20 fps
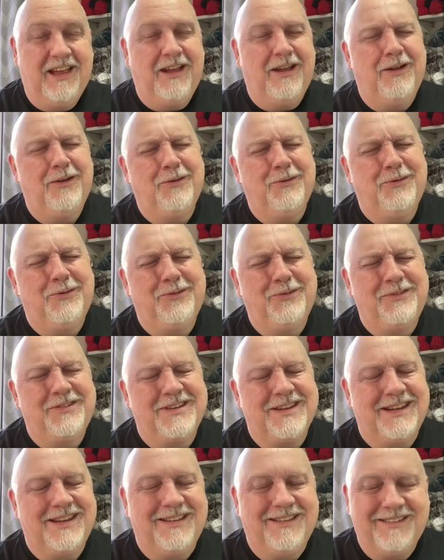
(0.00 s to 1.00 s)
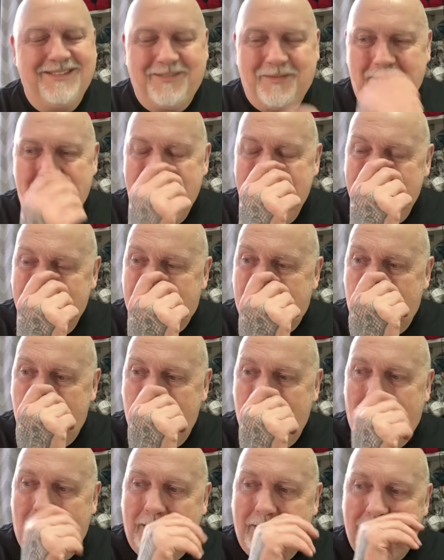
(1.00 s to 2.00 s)
Oh dear.
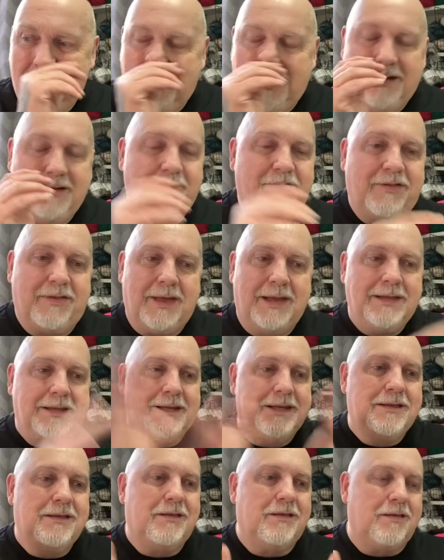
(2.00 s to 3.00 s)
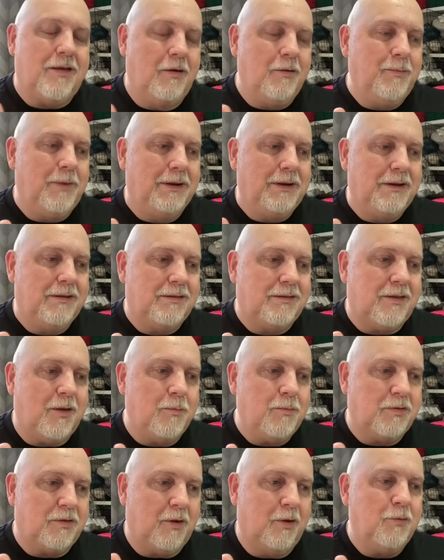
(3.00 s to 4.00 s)
So I've said this so many
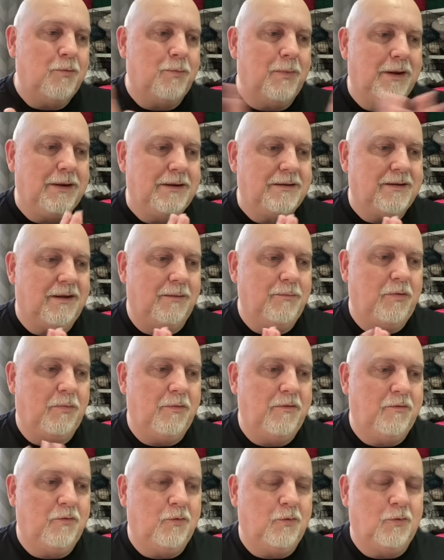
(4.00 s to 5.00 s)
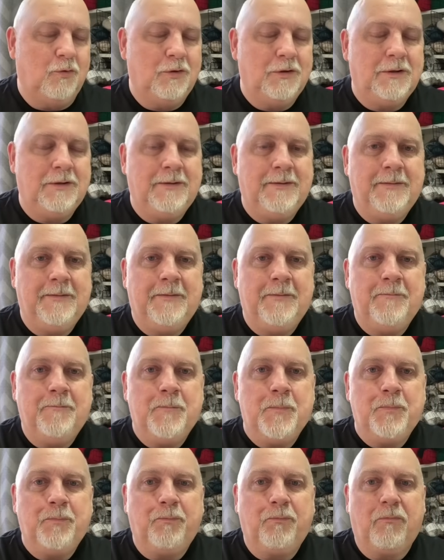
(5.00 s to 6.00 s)
times before.
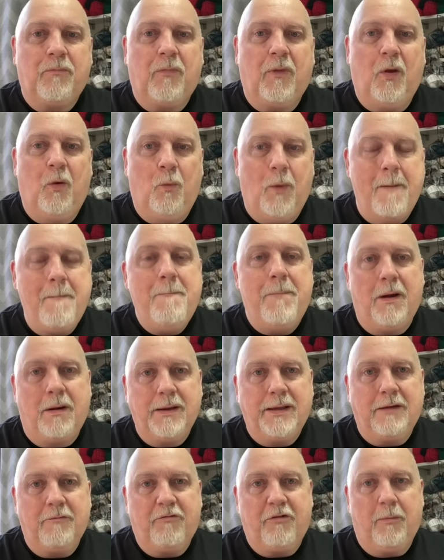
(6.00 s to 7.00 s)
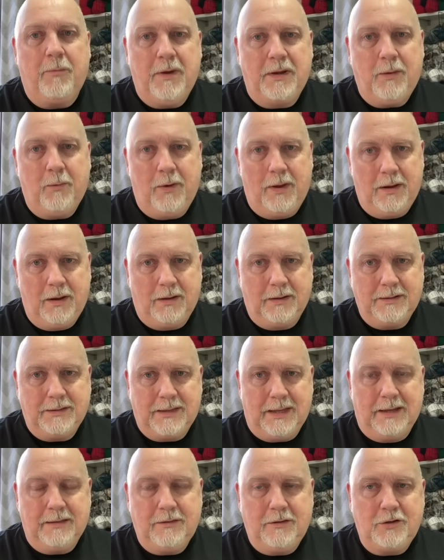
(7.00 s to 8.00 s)
When buying from anywhere like
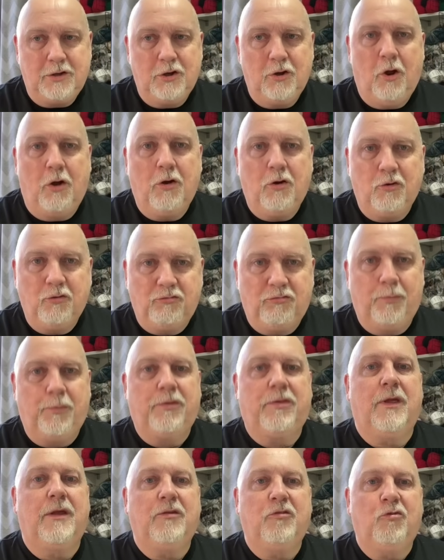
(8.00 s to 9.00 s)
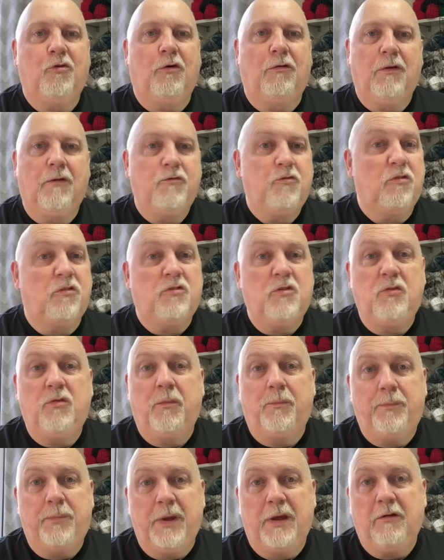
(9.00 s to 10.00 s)
that you're not 100% sure of, just do a
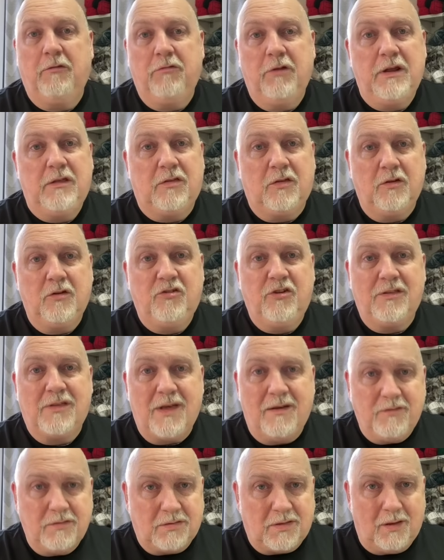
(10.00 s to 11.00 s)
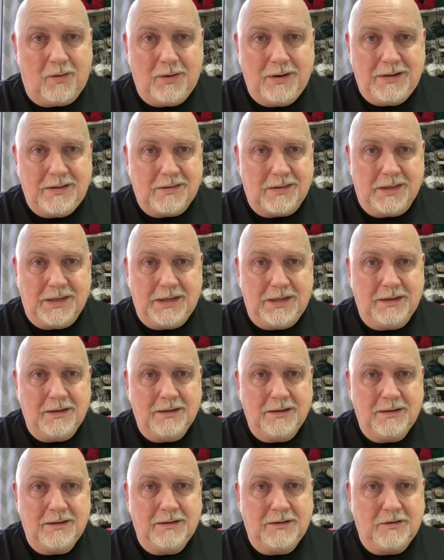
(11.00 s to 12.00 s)
bit of research. It's ever so easy
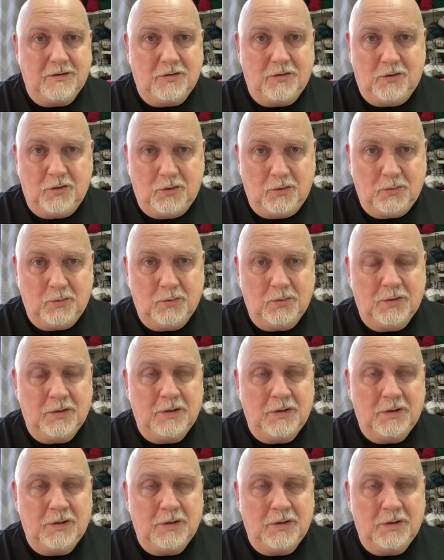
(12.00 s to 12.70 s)
to do.